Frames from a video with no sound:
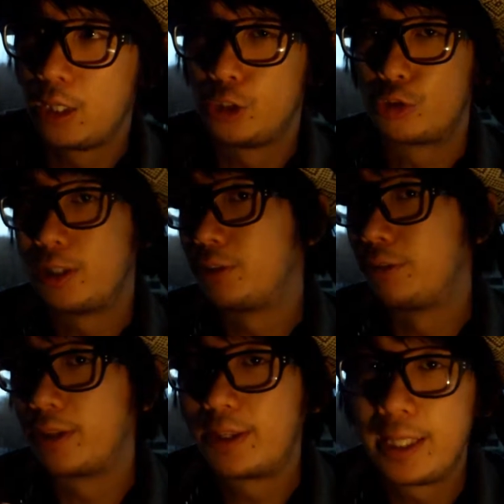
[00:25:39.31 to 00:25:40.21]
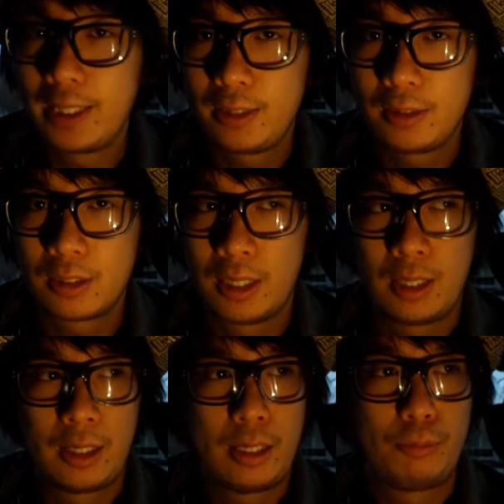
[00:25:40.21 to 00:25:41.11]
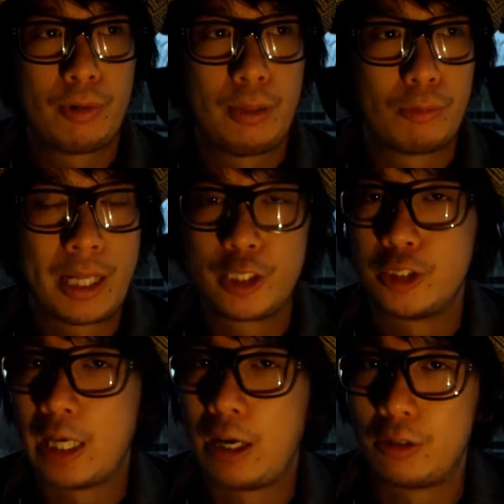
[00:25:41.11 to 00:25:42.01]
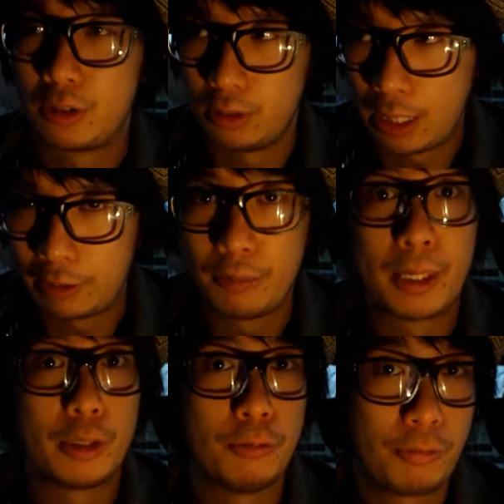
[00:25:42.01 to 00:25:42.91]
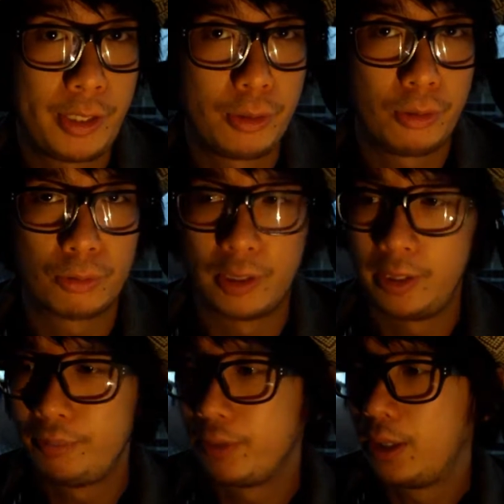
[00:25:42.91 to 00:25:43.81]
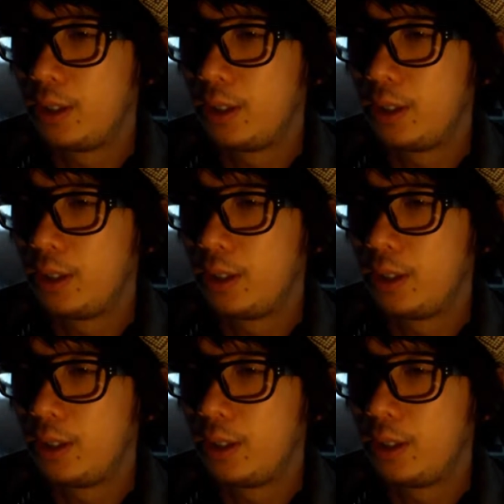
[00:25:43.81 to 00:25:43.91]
to try different things in relation to how they make you feel, right?